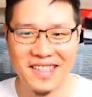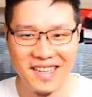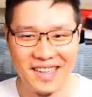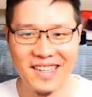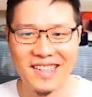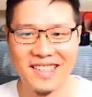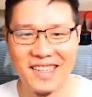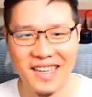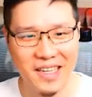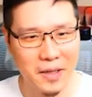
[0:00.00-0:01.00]
Yeah.
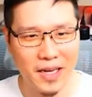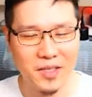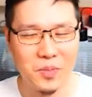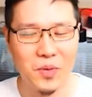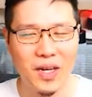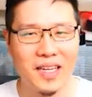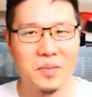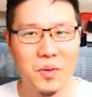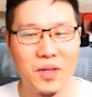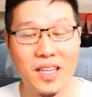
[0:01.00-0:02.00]
I spoke
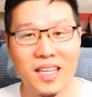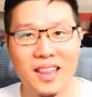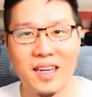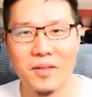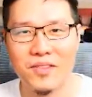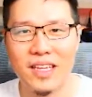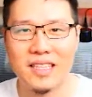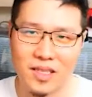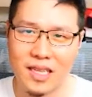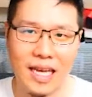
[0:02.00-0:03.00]
at their
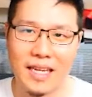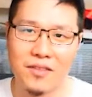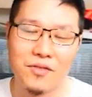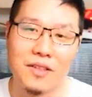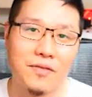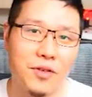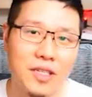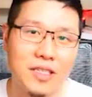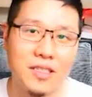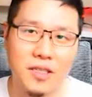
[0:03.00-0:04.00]
event like
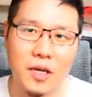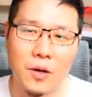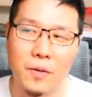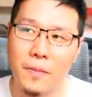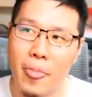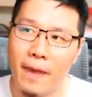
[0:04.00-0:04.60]
3-4 years ago.